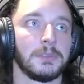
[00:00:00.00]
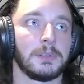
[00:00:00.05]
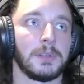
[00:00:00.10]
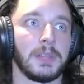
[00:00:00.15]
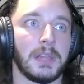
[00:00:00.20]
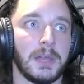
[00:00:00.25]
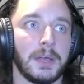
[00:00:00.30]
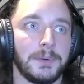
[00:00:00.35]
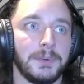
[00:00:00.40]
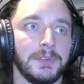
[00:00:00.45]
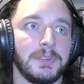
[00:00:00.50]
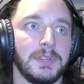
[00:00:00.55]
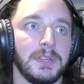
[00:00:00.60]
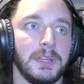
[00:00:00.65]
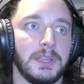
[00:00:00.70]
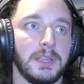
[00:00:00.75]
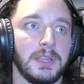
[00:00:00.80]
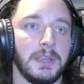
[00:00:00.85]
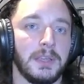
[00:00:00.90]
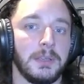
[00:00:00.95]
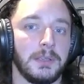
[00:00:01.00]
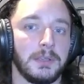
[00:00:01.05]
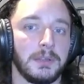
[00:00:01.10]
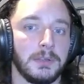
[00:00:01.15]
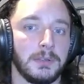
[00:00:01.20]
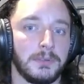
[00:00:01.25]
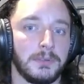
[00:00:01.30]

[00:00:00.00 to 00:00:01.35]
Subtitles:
allowing you to get good